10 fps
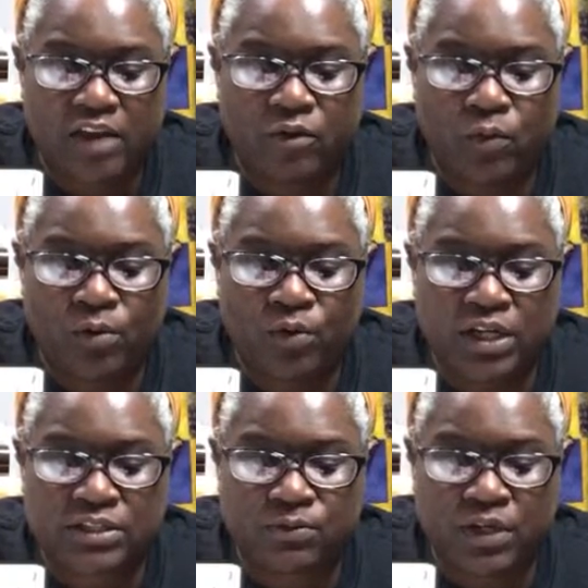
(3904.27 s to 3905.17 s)
Everyone
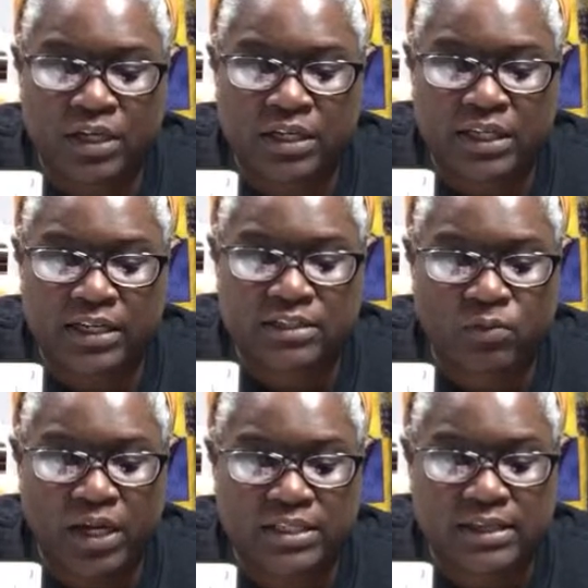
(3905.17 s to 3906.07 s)
wants one, and that is
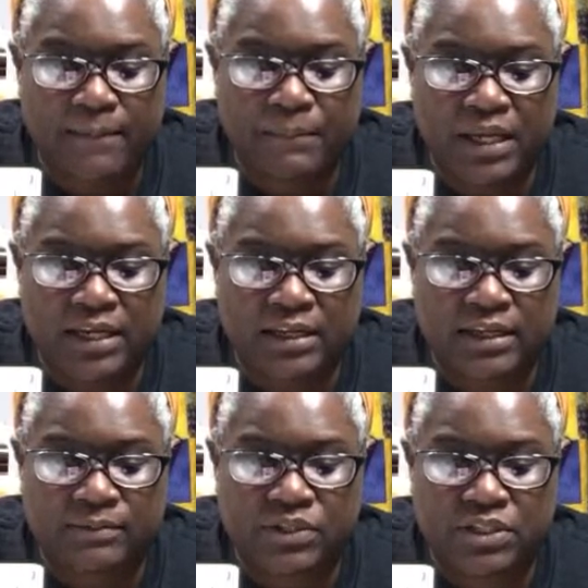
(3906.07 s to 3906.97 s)
why I stopped making
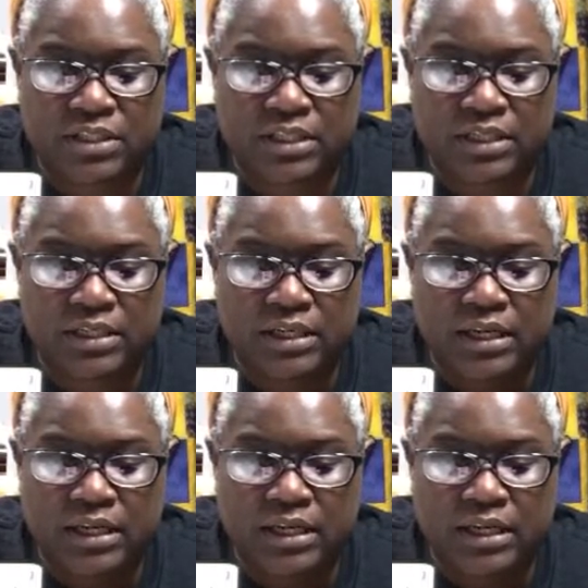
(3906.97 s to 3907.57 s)
them to see